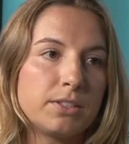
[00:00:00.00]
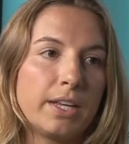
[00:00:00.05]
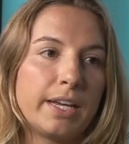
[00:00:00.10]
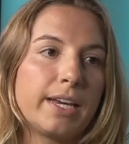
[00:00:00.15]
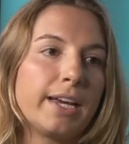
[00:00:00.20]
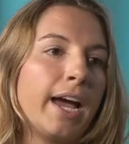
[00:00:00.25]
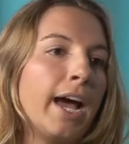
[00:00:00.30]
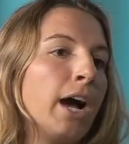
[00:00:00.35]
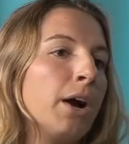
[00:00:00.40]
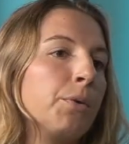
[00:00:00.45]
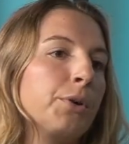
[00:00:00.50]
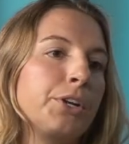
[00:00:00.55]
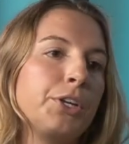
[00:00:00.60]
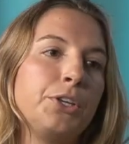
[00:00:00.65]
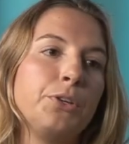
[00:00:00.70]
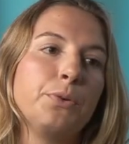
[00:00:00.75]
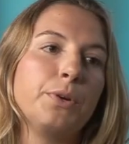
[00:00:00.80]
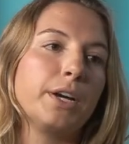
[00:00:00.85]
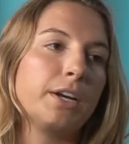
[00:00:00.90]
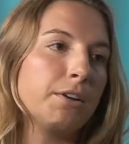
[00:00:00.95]
Like, how are
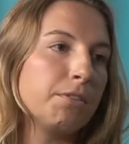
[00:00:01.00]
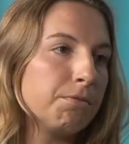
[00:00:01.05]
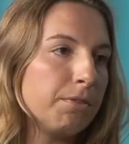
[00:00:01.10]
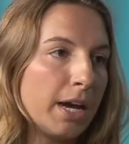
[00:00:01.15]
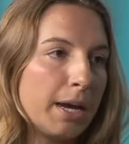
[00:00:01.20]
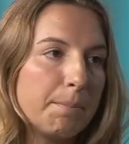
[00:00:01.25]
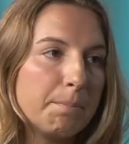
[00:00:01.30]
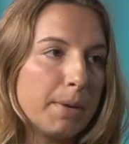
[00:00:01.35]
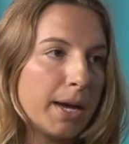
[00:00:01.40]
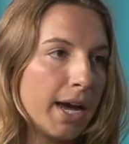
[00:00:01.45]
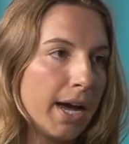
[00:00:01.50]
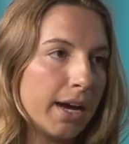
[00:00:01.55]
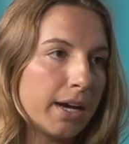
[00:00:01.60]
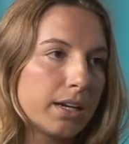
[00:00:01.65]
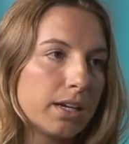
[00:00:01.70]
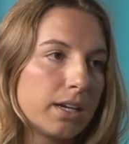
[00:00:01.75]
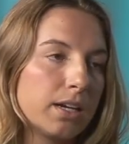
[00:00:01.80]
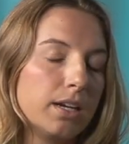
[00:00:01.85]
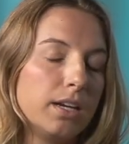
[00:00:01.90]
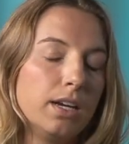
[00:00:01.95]
you going to fight
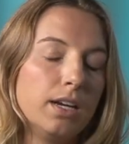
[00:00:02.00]
back?